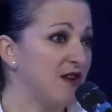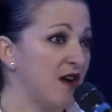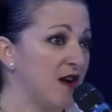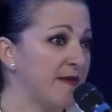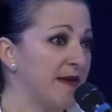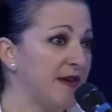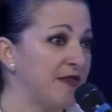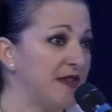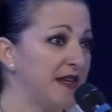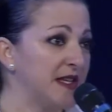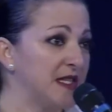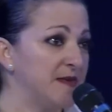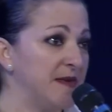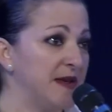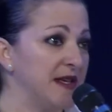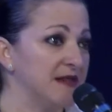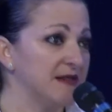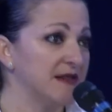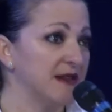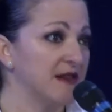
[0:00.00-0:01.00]
talk about things
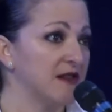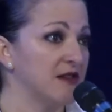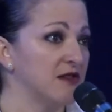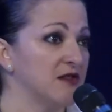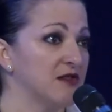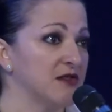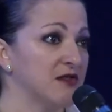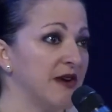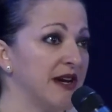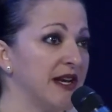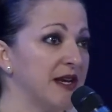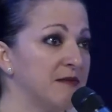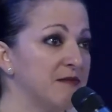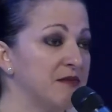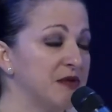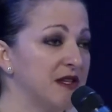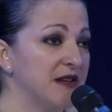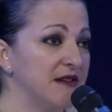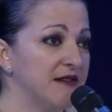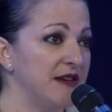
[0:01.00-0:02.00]
being cyclical, so I
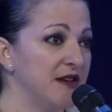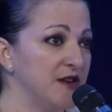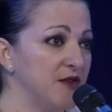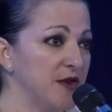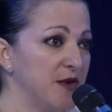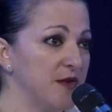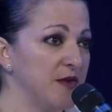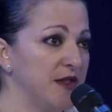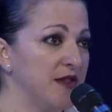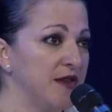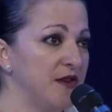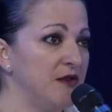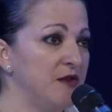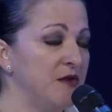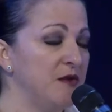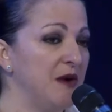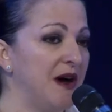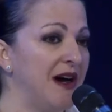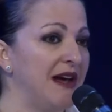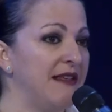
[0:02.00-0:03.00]
completely agree with
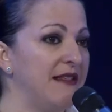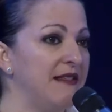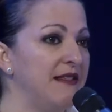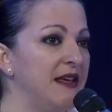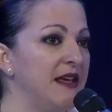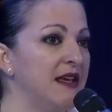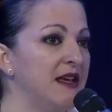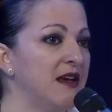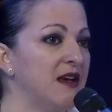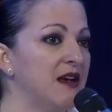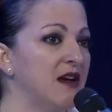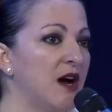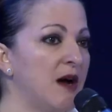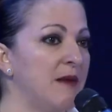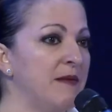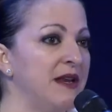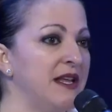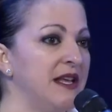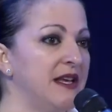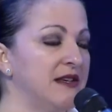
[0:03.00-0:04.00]
you. I think
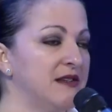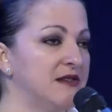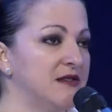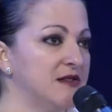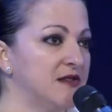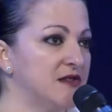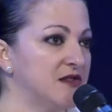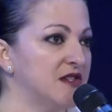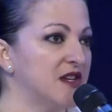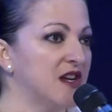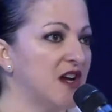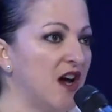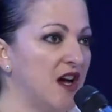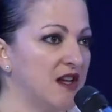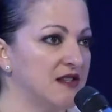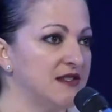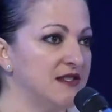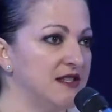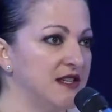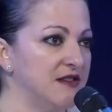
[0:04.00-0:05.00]
comedy is just a
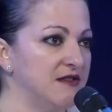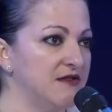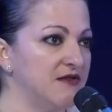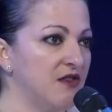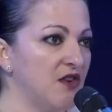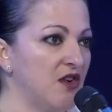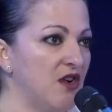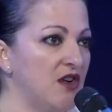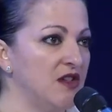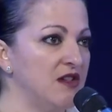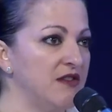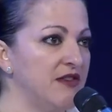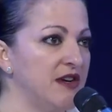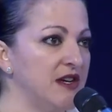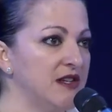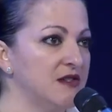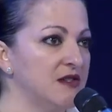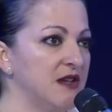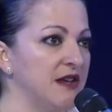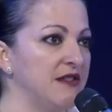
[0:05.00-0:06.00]
constant for all of
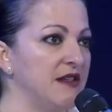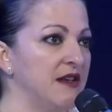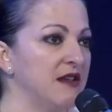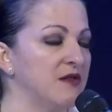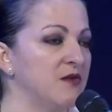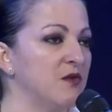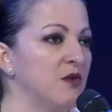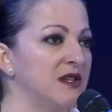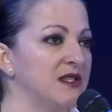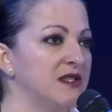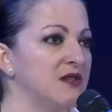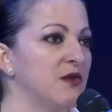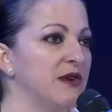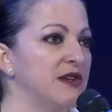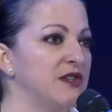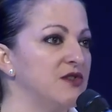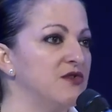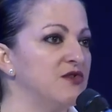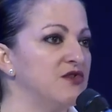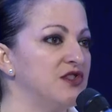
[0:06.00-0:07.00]
us. I think what's
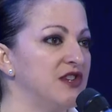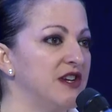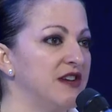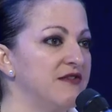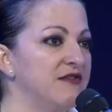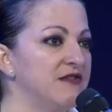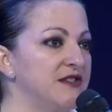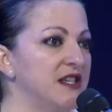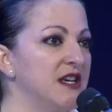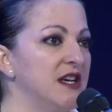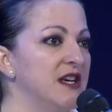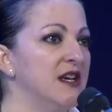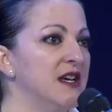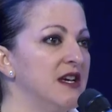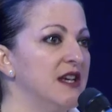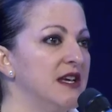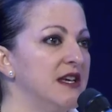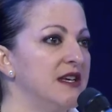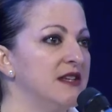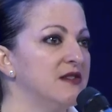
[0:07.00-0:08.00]
going to shift
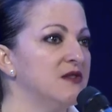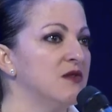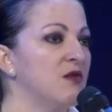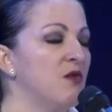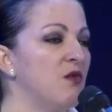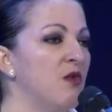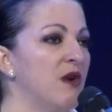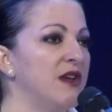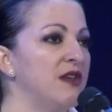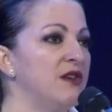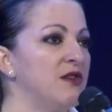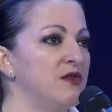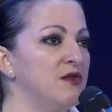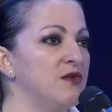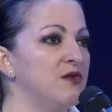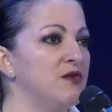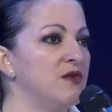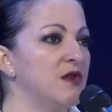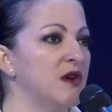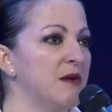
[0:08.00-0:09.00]
is what
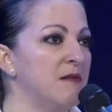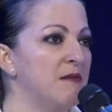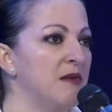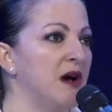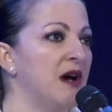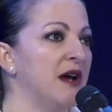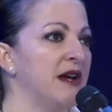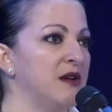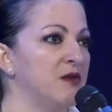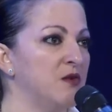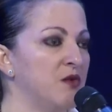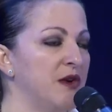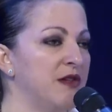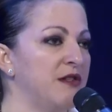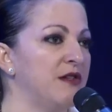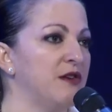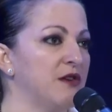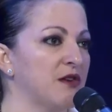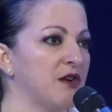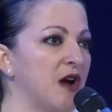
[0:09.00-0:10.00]
you combine
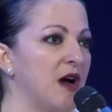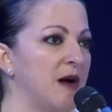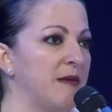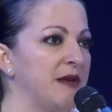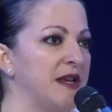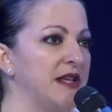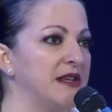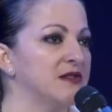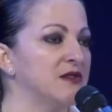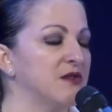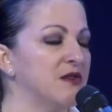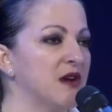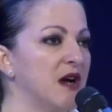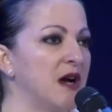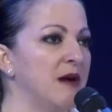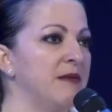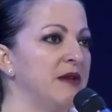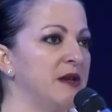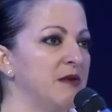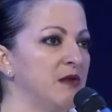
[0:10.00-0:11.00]
with your comedy. So
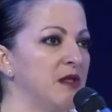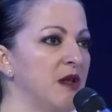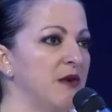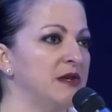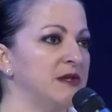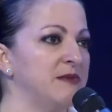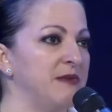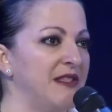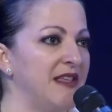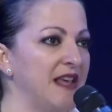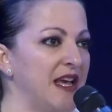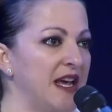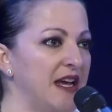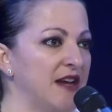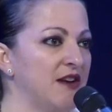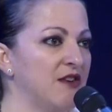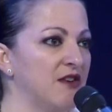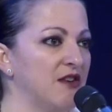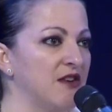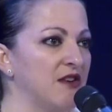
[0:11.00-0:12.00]
comedy will always be the
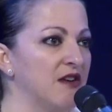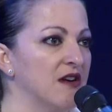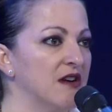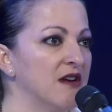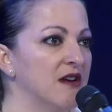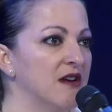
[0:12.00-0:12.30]
anchor